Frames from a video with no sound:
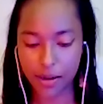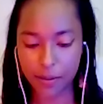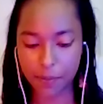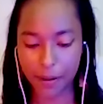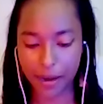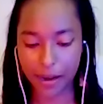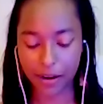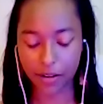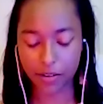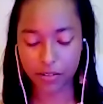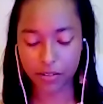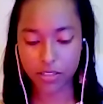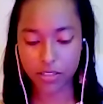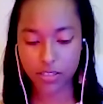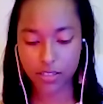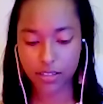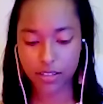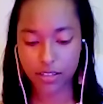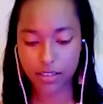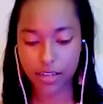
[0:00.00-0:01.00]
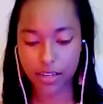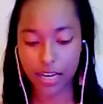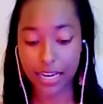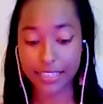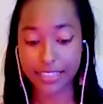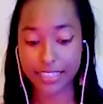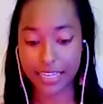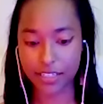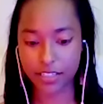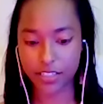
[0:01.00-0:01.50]
about
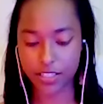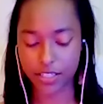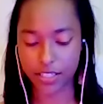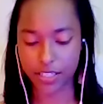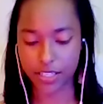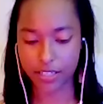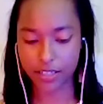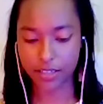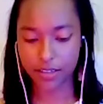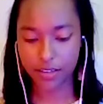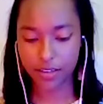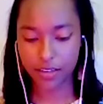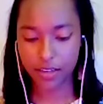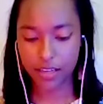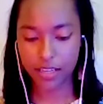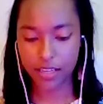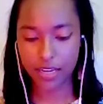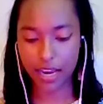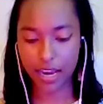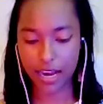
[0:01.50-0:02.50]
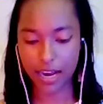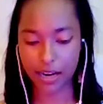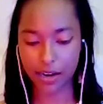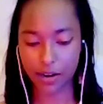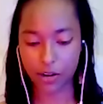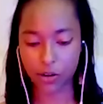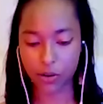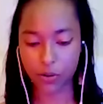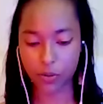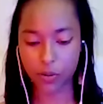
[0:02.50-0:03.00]
identity and
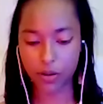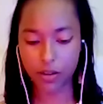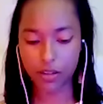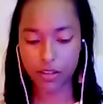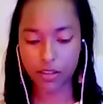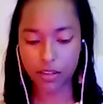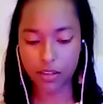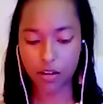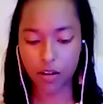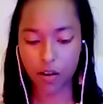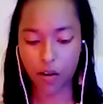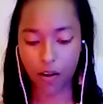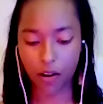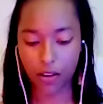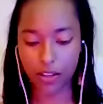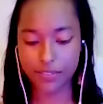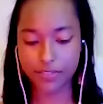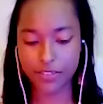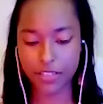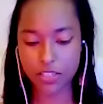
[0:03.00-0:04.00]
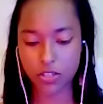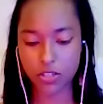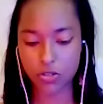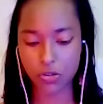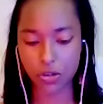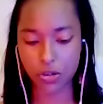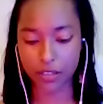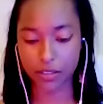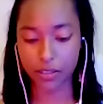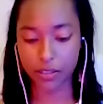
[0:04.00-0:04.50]
how all of us
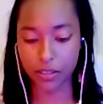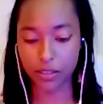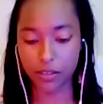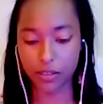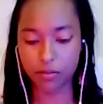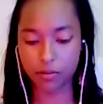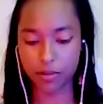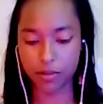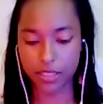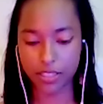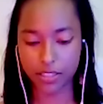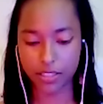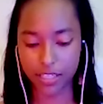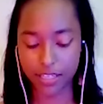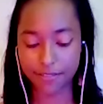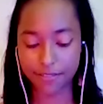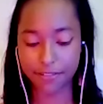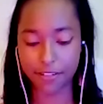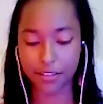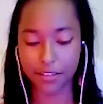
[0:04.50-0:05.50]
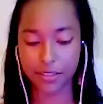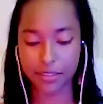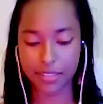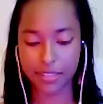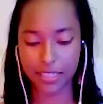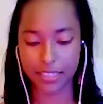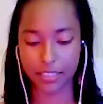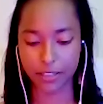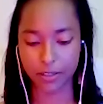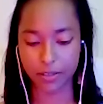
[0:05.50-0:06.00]
struggle with different
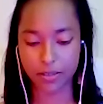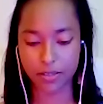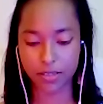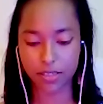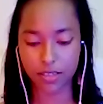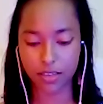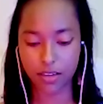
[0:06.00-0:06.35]
things,